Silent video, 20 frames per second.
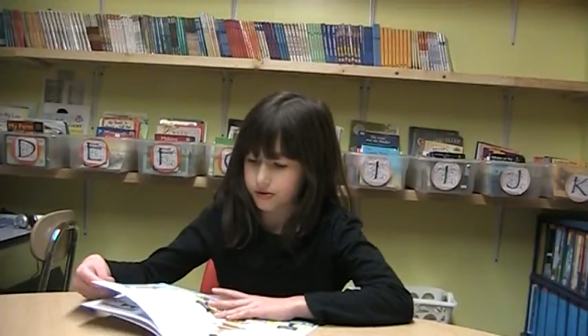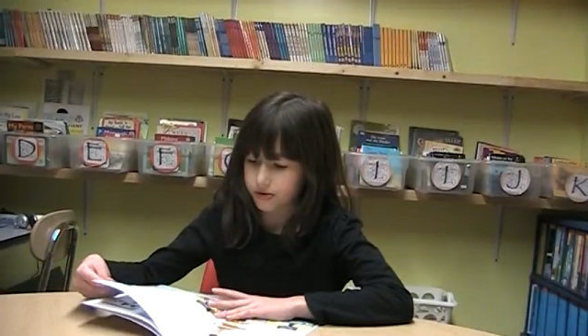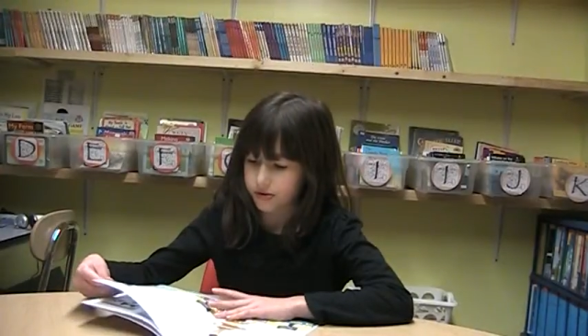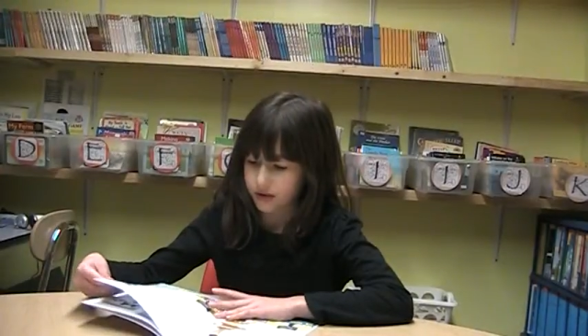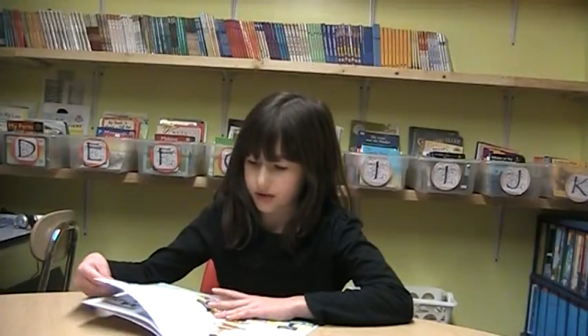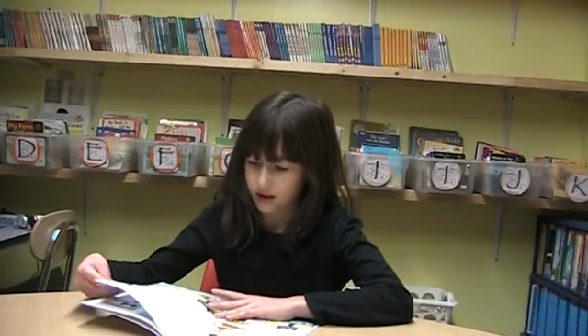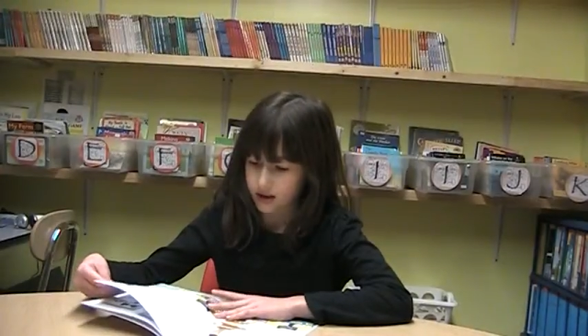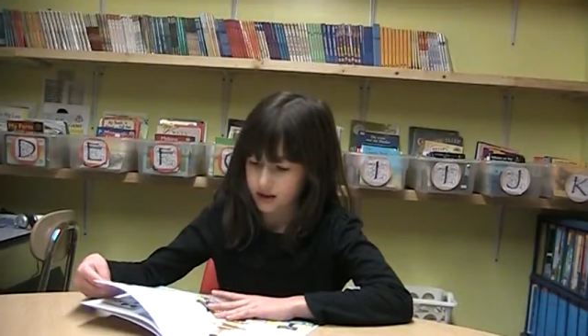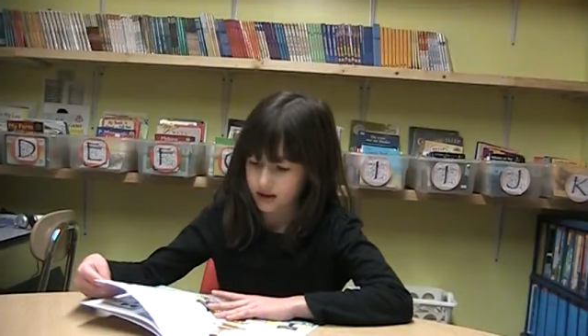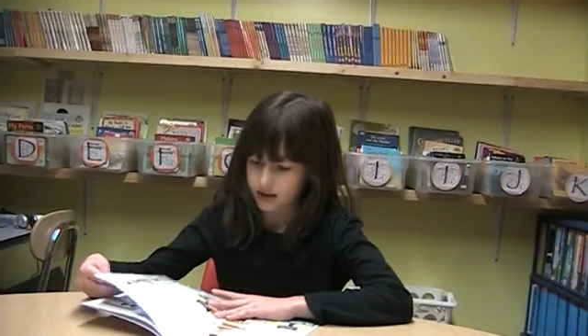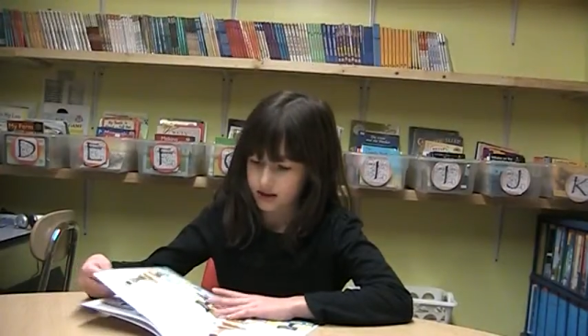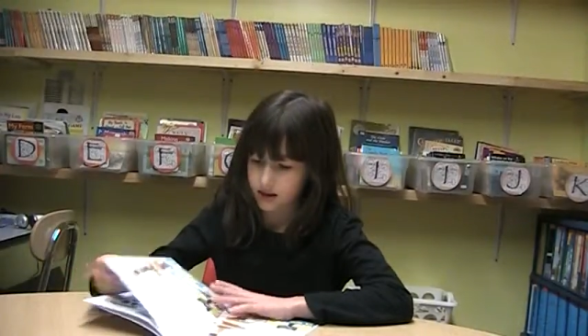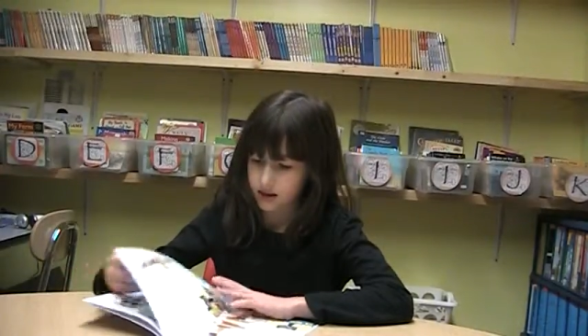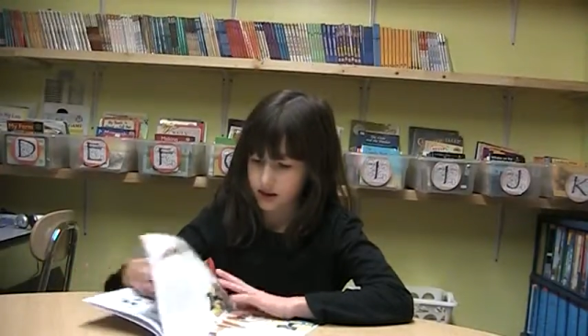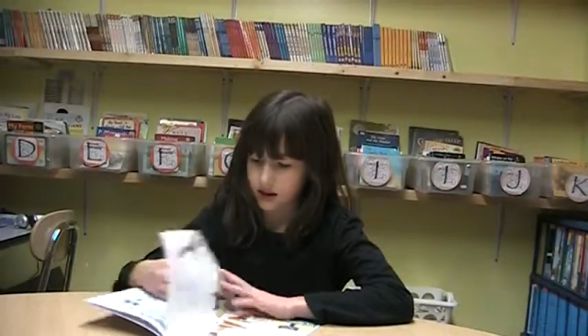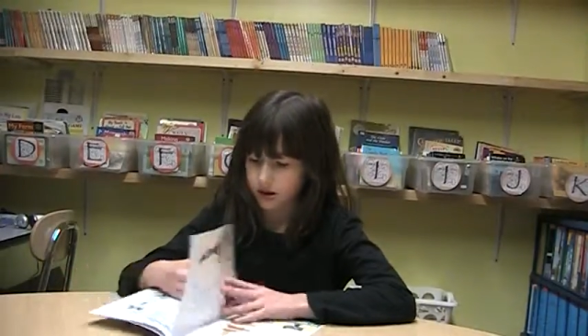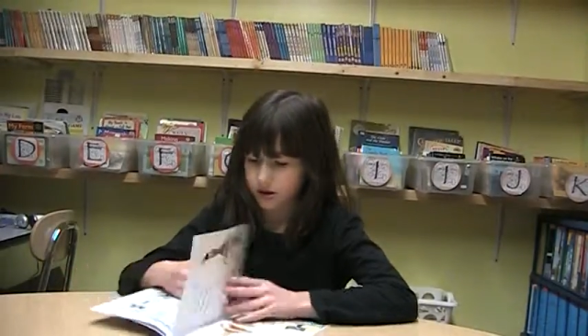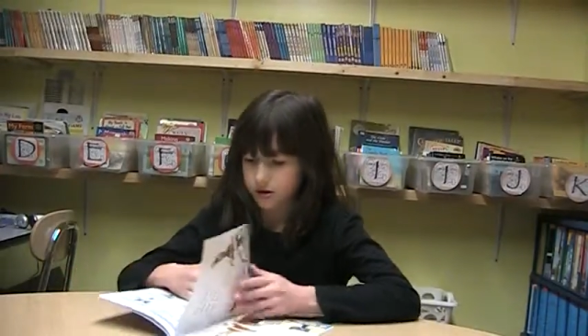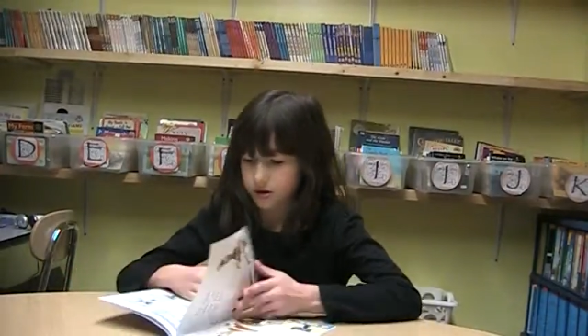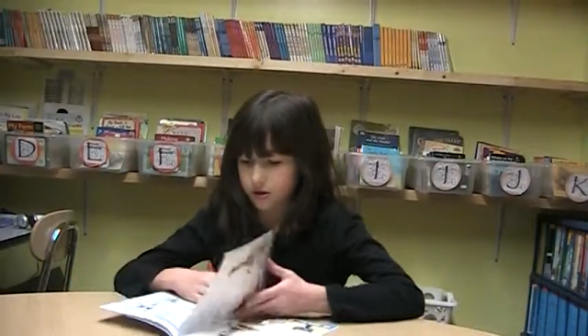things
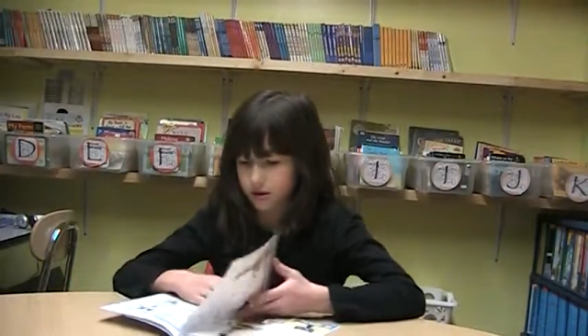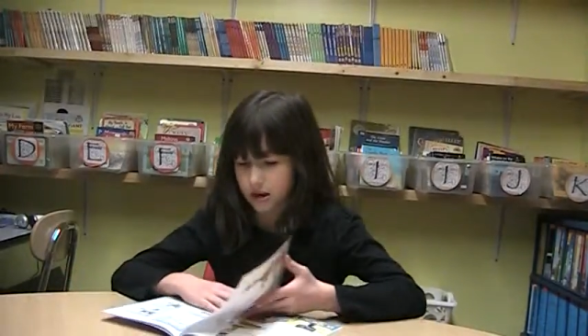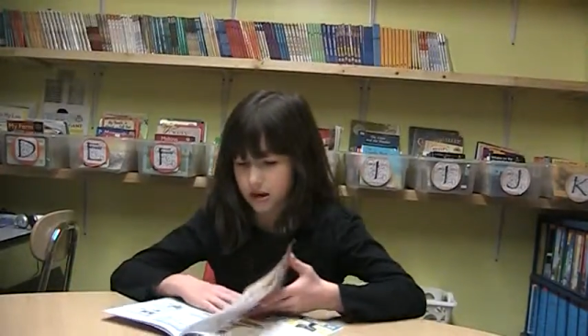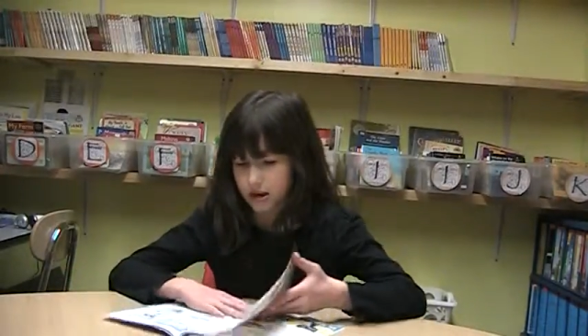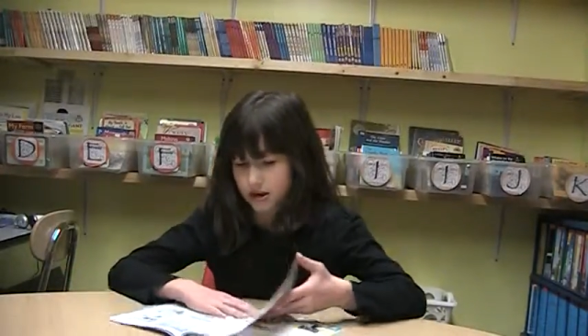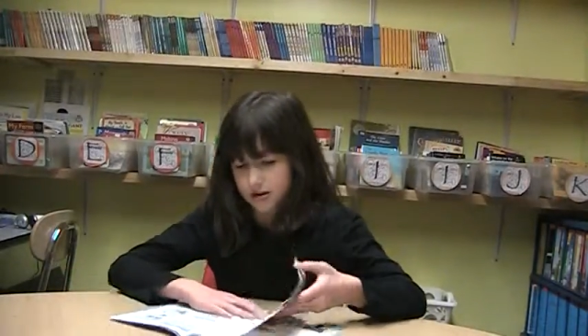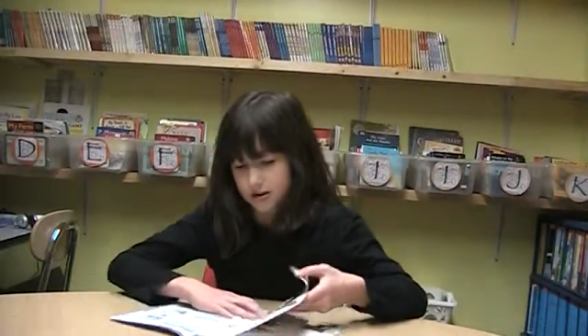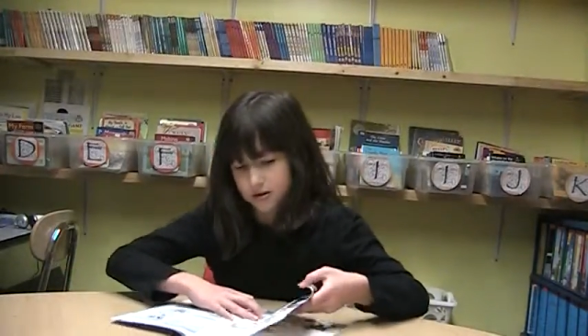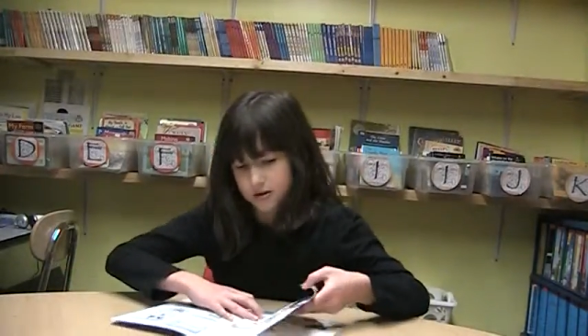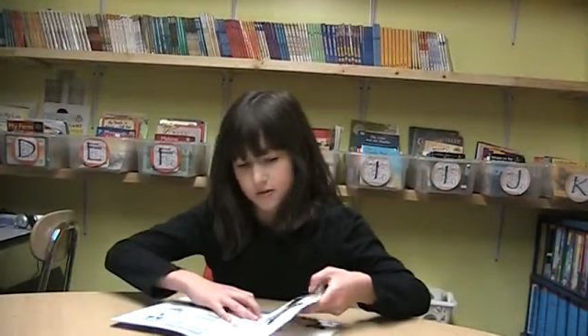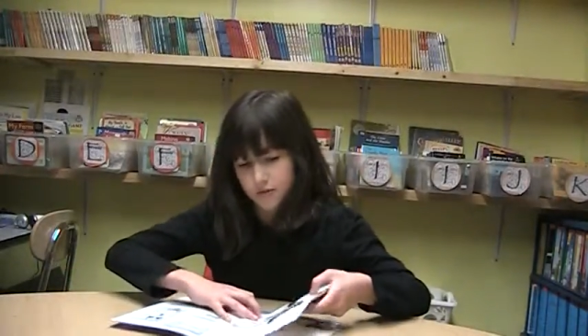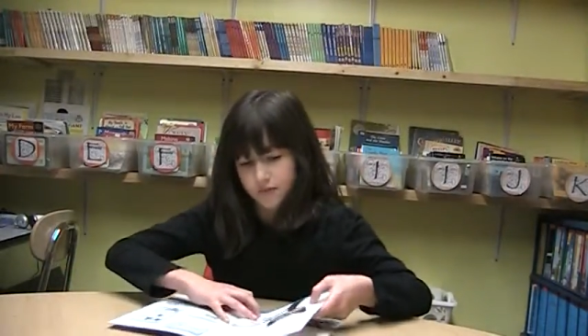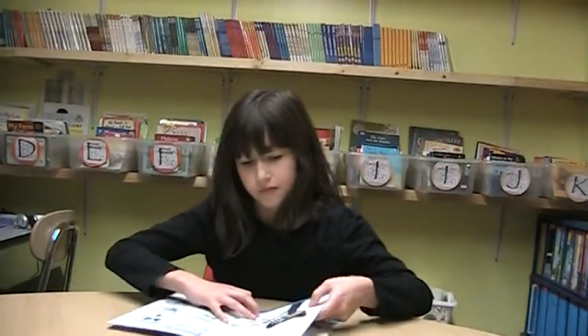and things.